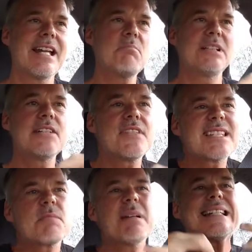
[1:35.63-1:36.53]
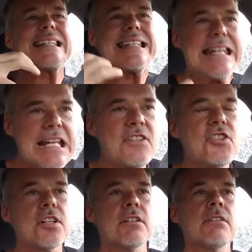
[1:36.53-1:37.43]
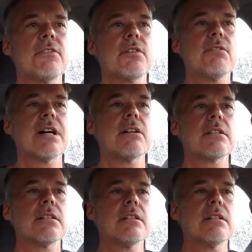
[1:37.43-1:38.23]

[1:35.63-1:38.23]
And I believe this has been a tension throughout